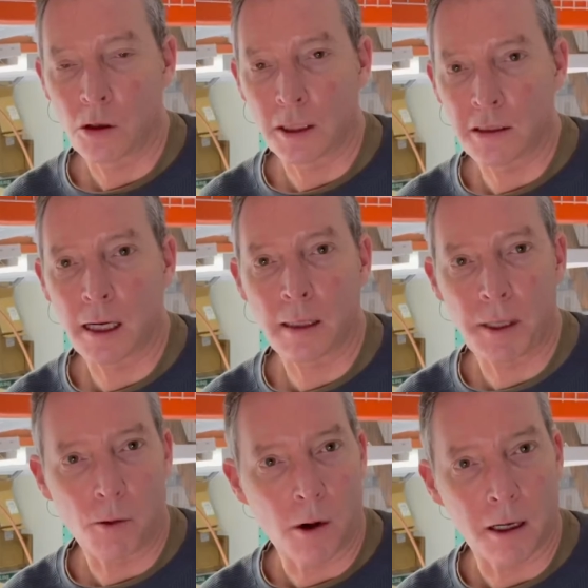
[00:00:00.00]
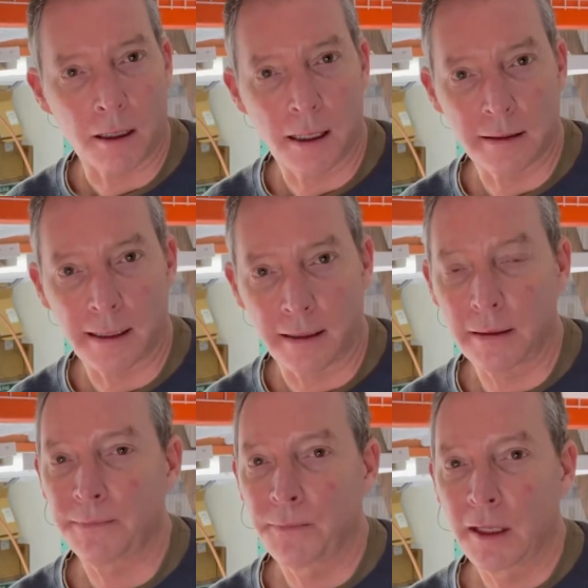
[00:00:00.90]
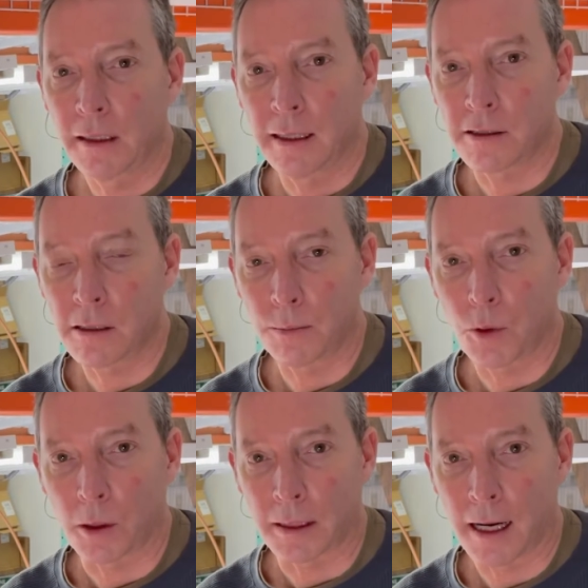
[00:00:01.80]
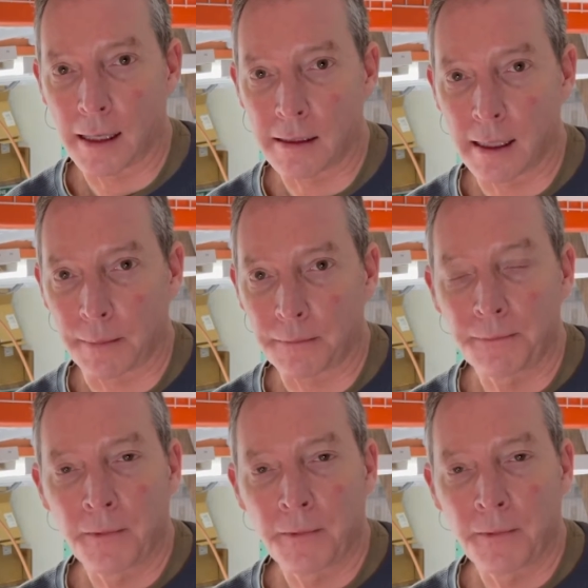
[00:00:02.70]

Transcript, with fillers: let's talk about water content. It's an important concept.